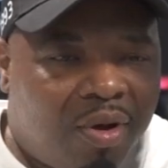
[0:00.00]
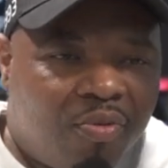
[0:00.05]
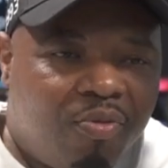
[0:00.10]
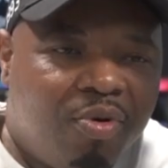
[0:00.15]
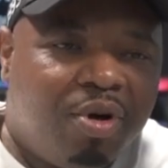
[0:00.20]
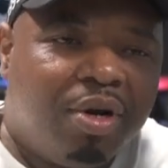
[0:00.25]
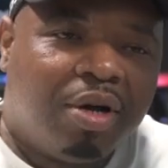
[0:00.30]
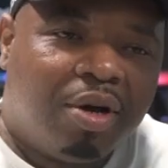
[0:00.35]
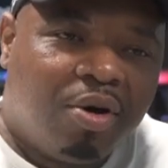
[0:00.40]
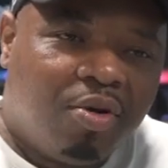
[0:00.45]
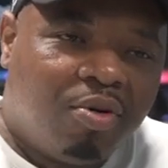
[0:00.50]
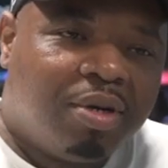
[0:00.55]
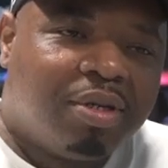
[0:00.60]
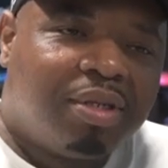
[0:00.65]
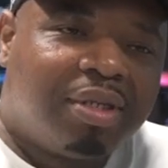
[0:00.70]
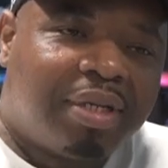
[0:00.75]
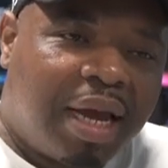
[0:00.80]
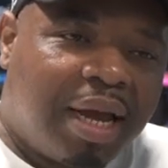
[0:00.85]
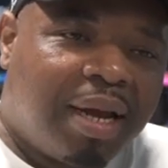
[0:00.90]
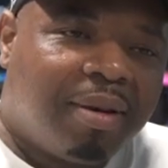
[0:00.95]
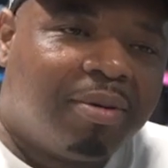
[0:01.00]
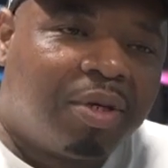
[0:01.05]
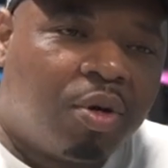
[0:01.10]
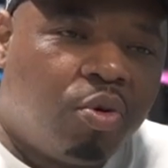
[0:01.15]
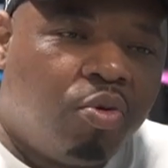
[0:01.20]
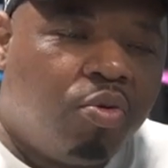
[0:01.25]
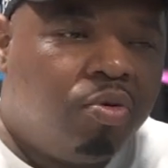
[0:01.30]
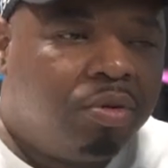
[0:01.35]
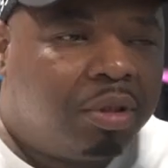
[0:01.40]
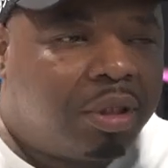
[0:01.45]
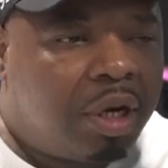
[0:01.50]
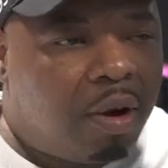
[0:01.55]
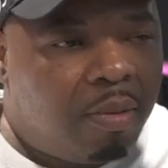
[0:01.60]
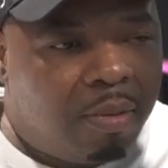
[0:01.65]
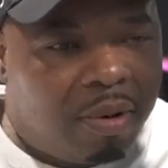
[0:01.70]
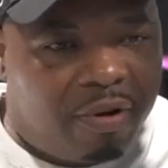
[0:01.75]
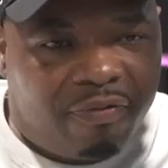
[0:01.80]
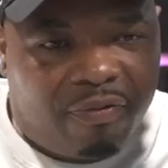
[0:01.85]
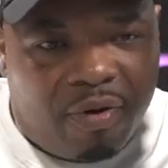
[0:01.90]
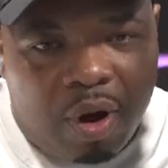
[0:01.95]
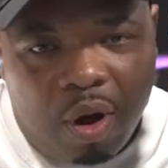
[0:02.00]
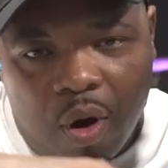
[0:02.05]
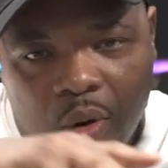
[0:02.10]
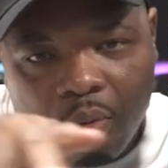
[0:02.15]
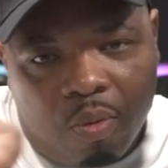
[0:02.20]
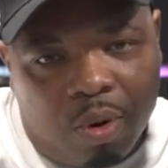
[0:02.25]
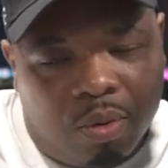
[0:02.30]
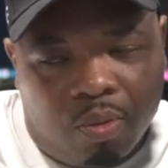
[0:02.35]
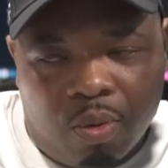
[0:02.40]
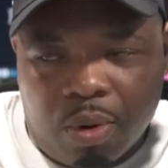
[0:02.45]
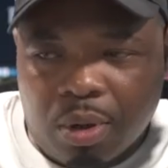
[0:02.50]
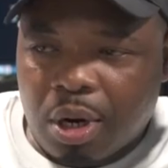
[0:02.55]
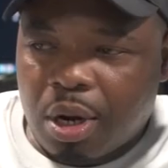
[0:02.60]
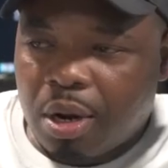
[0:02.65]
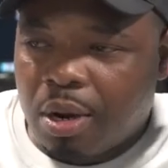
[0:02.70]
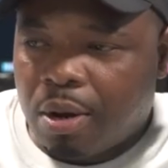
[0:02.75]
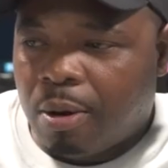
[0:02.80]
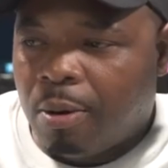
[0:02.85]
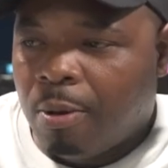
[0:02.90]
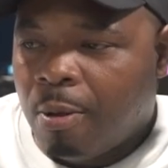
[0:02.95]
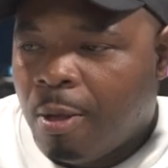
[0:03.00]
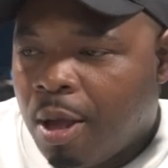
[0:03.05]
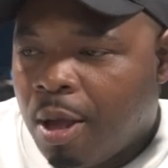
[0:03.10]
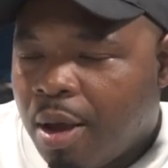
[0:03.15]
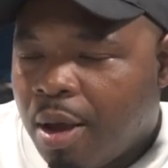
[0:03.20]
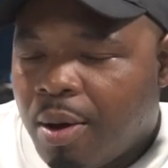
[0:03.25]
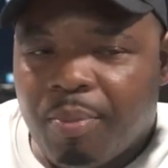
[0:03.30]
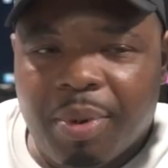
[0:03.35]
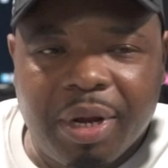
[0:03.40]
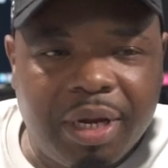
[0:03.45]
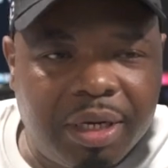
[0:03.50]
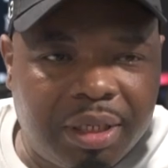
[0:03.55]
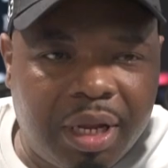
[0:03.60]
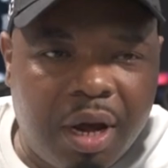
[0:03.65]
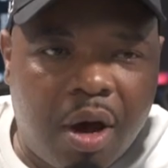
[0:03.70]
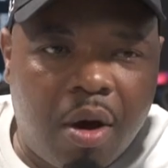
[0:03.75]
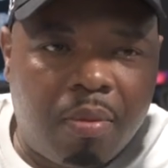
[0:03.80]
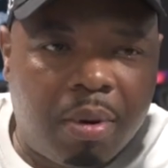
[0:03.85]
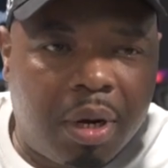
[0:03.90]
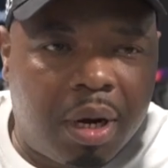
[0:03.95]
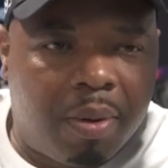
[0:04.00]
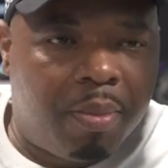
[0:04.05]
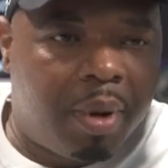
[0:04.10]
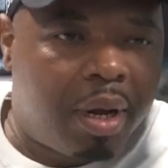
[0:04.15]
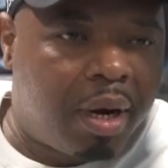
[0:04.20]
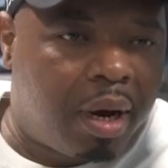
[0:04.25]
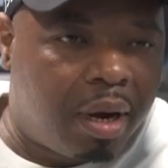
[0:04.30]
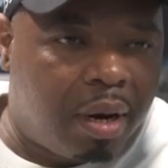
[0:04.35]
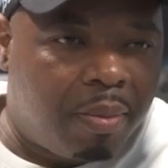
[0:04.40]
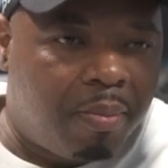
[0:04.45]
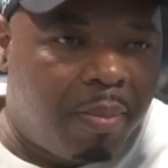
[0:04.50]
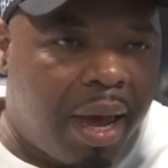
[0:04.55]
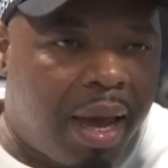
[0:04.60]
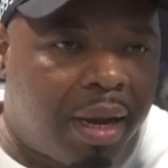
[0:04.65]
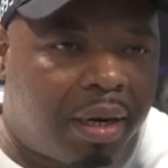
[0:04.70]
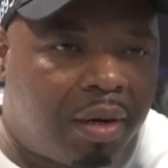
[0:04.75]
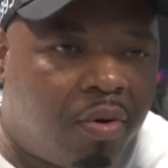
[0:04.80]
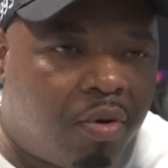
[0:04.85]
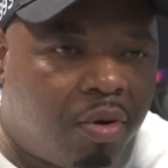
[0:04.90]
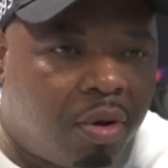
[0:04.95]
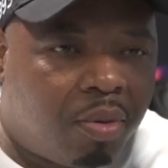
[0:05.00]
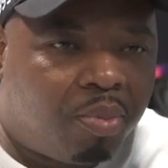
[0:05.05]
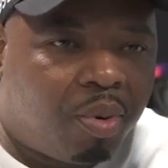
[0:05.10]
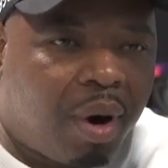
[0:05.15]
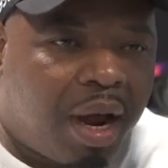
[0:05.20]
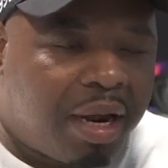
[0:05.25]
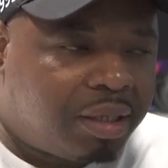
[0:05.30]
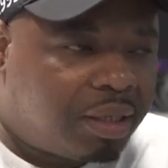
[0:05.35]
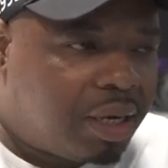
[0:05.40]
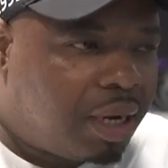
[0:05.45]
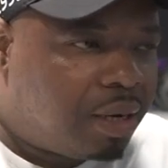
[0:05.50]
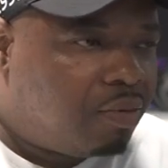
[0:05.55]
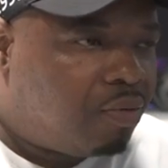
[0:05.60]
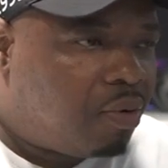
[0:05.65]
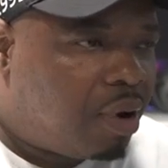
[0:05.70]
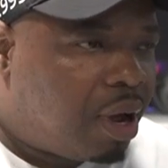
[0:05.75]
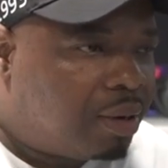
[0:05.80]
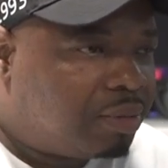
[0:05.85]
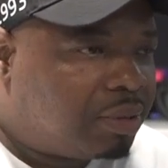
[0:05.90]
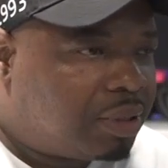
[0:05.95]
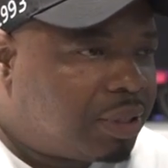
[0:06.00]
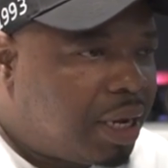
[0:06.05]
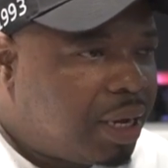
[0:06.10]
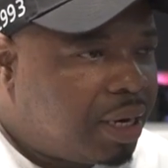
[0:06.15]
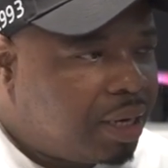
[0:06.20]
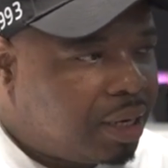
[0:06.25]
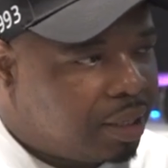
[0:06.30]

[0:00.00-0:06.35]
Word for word: We would go to the same school, Tom LaFon, which was uh, based off in the middle of the Magnolia Project, you know what I'm saying?